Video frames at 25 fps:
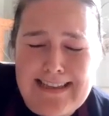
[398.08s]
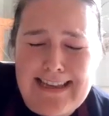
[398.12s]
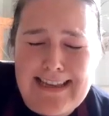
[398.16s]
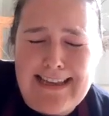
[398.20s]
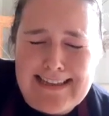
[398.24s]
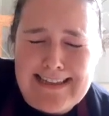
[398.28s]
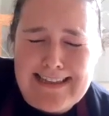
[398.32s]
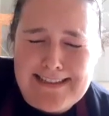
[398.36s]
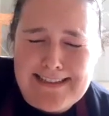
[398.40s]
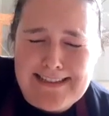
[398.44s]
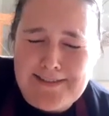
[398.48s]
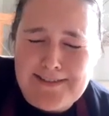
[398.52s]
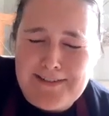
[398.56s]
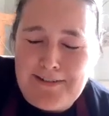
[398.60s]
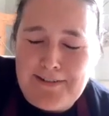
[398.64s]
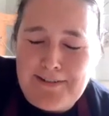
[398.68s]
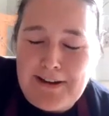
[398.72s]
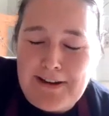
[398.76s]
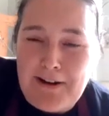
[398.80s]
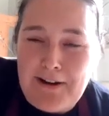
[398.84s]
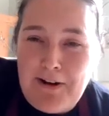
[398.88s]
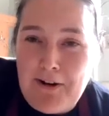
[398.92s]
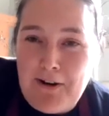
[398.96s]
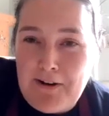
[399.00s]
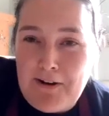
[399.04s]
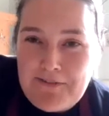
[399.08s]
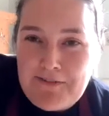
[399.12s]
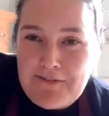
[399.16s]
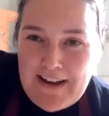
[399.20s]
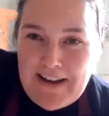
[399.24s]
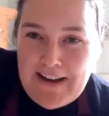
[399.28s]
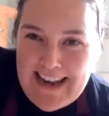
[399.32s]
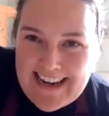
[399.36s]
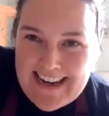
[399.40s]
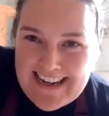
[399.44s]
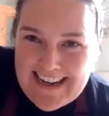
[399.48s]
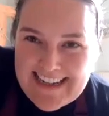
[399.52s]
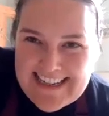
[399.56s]
that's quite
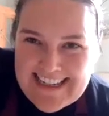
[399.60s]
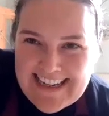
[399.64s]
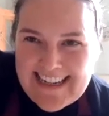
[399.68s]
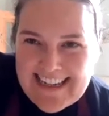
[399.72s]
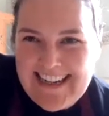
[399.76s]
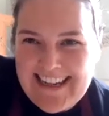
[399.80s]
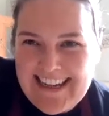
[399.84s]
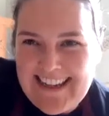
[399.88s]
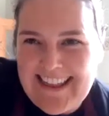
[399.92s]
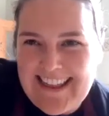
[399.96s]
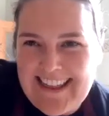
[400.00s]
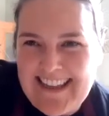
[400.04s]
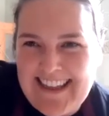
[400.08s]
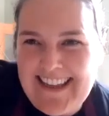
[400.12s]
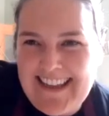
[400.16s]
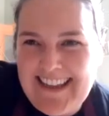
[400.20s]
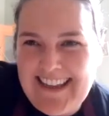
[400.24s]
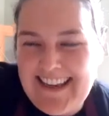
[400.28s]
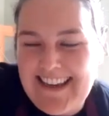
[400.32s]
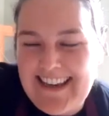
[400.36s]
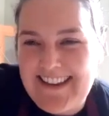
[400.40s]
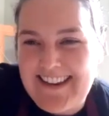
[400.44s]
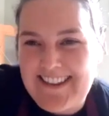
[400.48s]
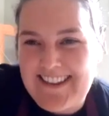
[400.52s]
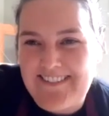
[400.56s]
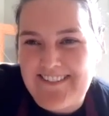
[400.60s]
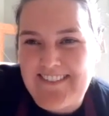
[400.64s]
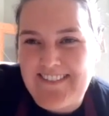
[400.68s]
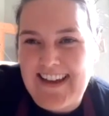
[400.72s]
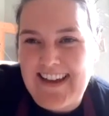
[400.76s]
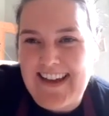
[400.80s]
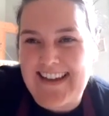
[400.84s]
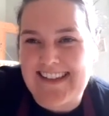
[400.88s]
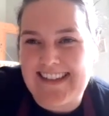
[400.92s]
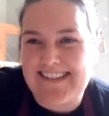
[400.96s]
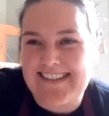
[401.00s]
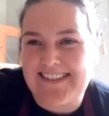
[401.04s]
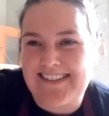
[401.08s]
horrifying to hear the
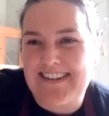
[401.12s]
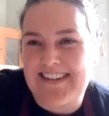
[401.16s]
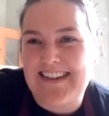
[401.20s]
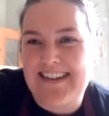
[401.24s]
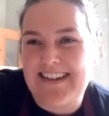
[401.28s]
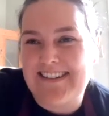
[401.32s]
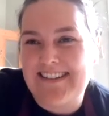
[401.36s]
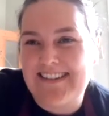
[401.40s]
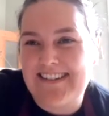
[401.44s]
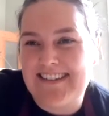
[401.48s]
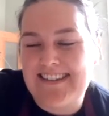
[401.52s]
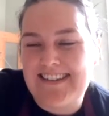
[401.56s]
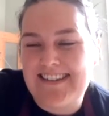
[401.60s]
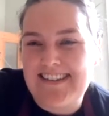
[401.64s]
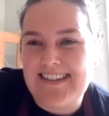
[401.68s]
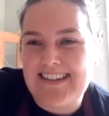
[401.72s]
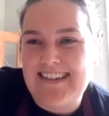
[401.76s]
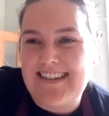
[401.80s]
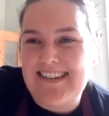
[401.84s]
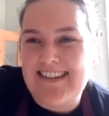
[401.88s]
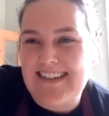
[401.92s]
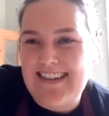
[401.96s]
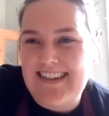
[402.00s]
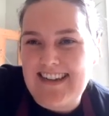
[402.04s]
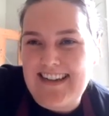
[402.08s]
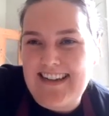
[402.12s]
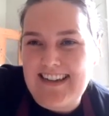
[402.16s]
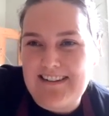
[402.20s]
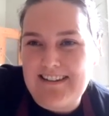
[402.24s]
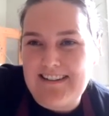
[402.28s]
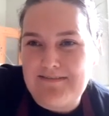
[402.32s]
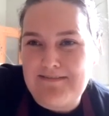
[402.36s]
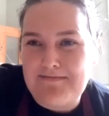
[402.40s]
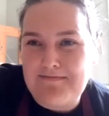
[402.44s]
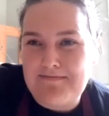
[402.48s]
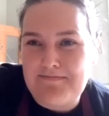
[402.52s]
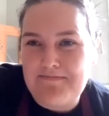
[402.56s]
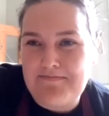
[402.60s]
facts around
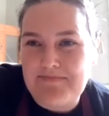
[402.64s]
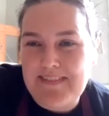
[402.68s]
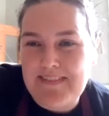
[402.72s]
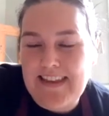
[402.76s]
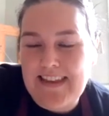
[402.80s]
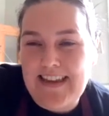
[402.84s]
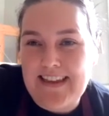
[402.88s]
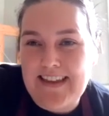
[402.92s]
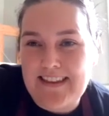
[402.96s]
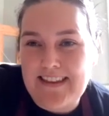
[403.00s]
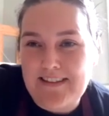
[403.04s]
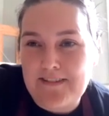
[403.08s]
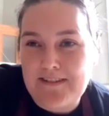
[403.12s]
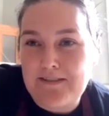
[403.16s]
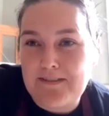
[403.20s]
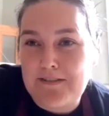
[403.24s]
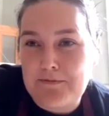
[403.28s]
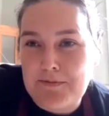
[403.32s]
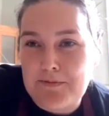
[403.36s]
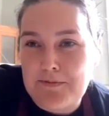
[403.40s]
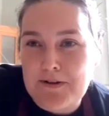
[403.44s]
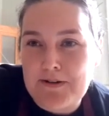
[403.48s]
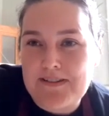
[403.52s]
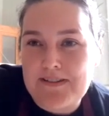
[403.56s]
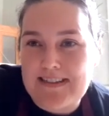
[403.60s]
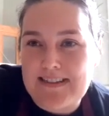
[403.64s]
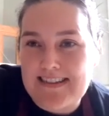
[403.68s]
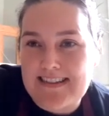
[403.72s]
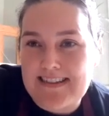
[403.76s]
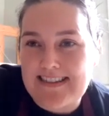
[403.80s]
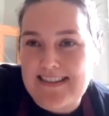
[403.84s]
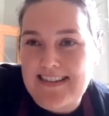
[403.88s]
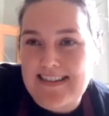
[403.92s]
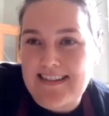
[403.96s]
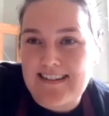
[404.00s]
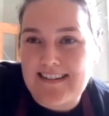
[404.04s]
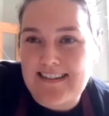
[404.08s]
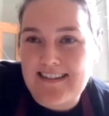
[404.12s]
the
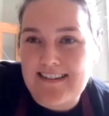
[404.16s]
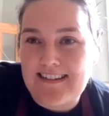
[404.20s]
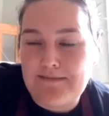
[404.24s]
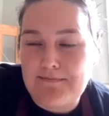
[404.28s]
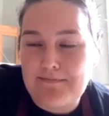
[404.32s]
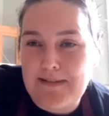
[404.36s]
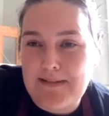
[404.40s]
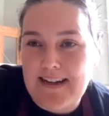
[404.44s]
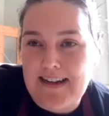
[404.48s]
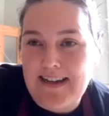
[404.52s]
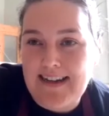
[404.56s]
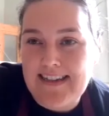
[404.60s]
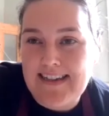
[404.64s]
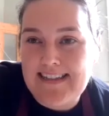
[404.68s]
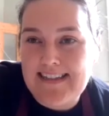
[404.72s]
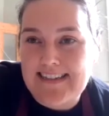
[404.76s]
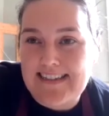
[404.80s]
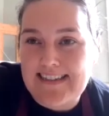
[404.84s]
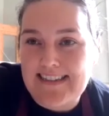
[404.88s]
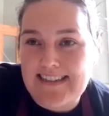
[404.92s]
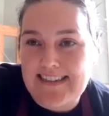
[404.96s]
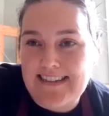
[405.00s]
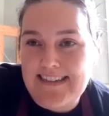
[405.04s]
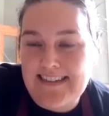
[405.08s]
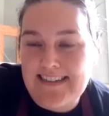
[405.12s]
processing behind it.